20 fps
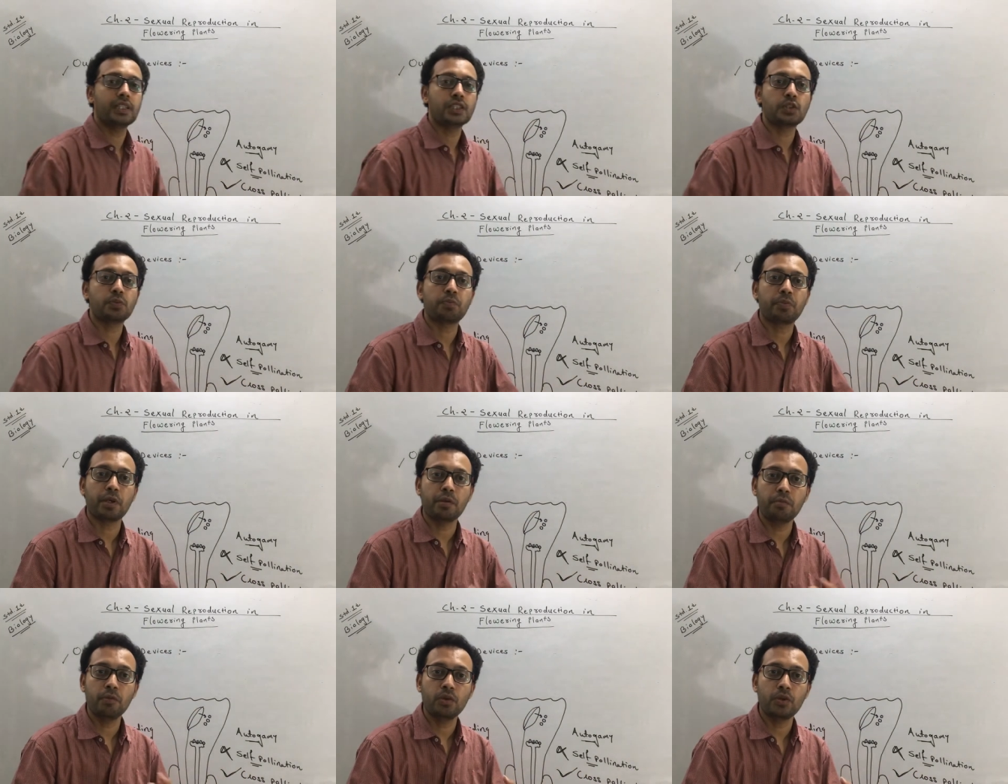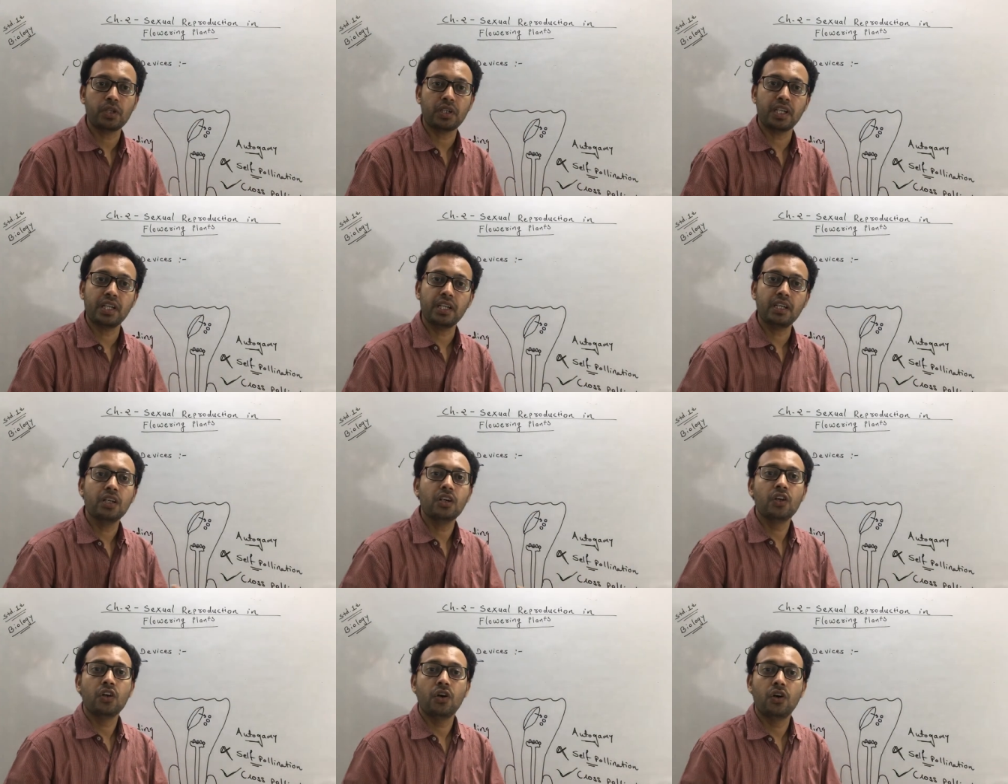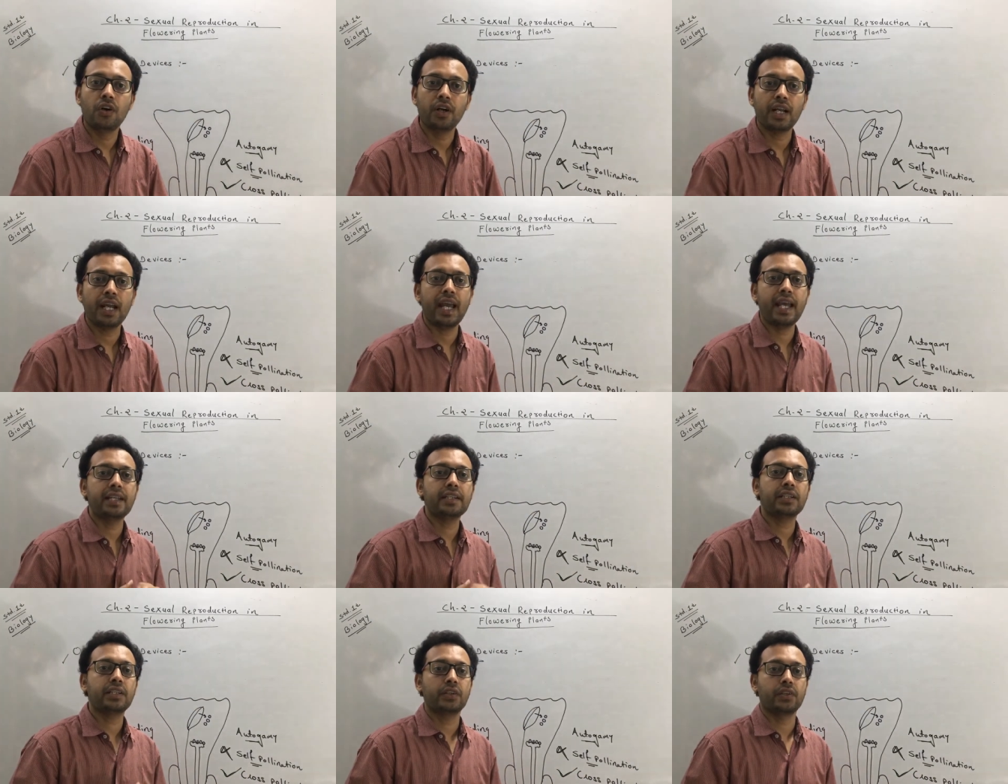is promoted or
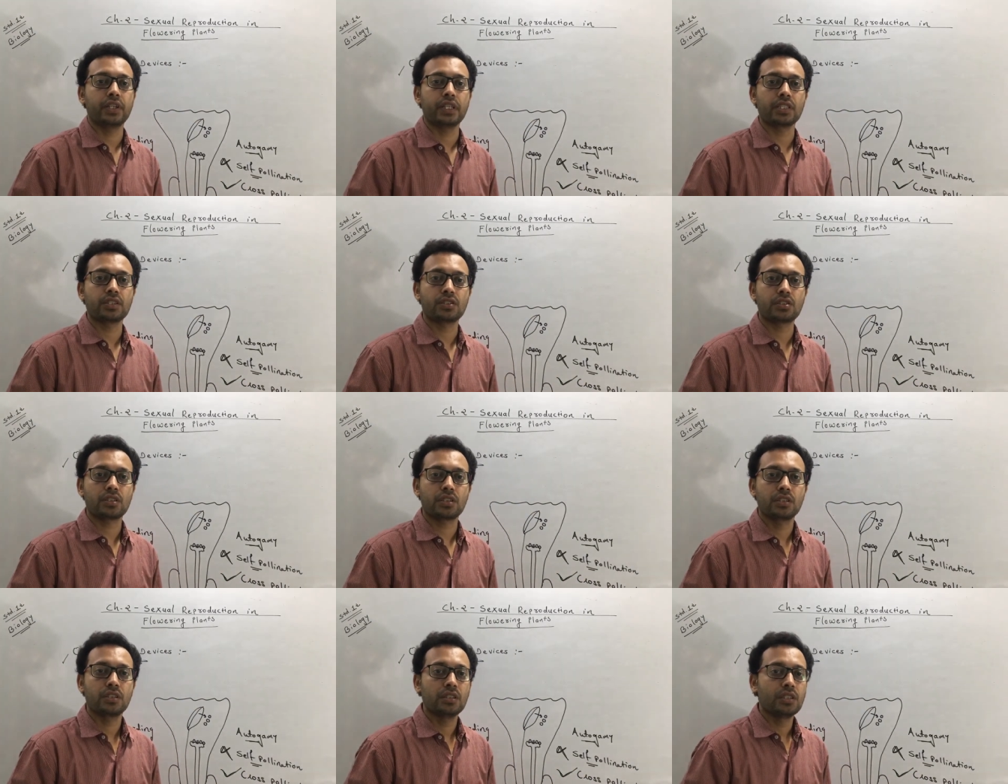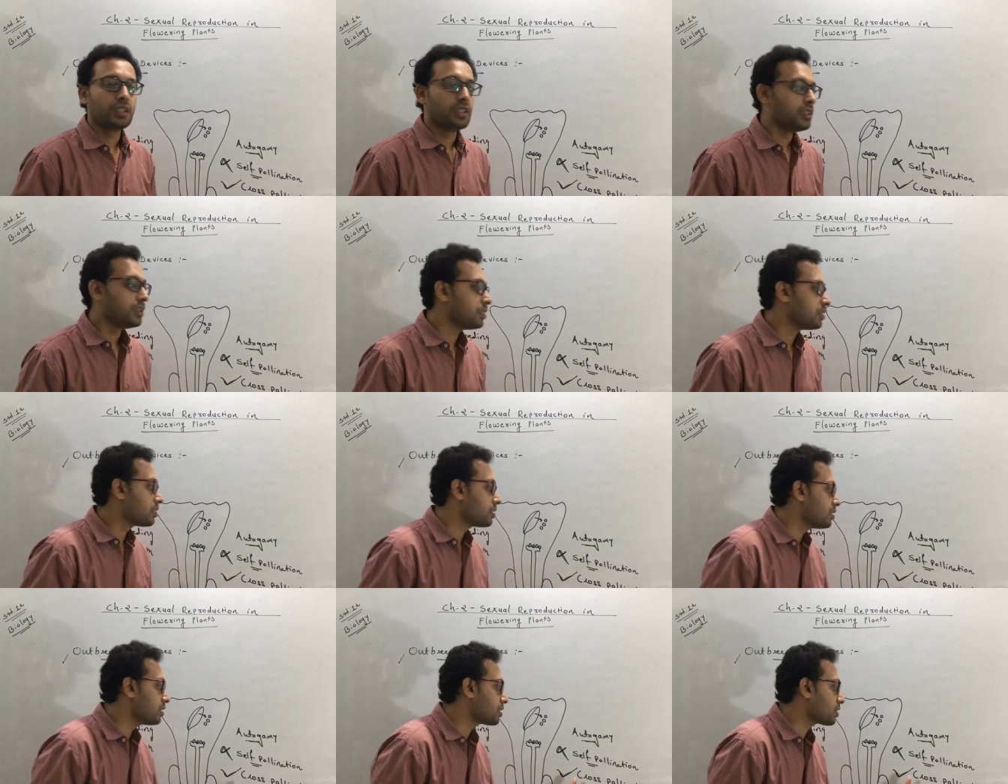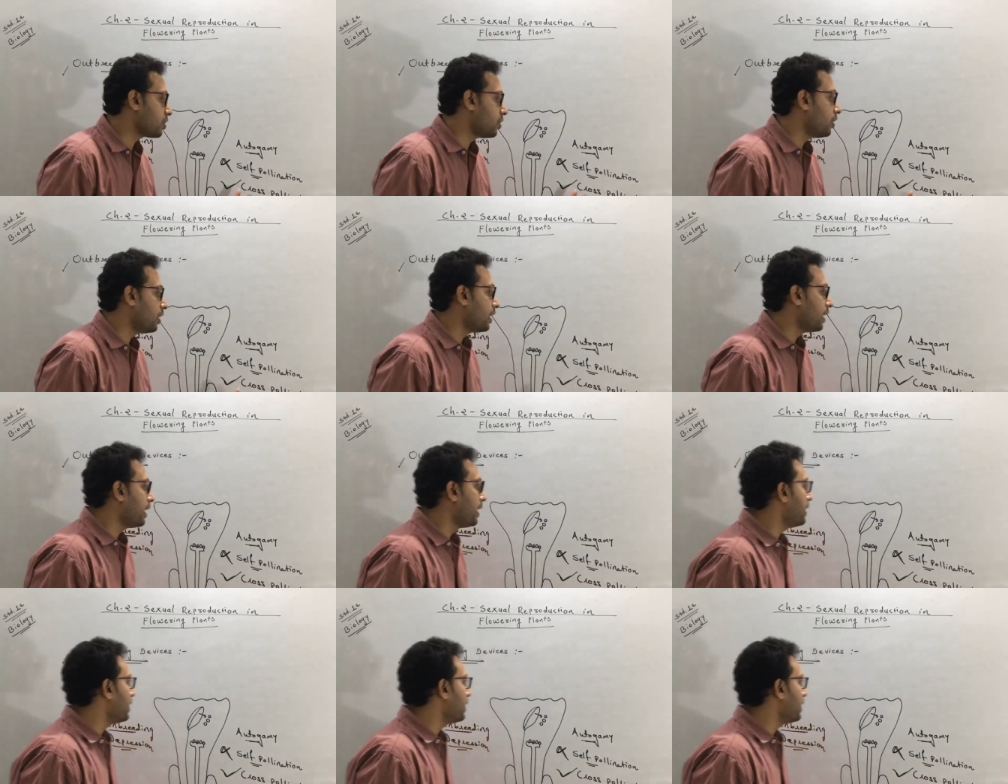encouraged. This is called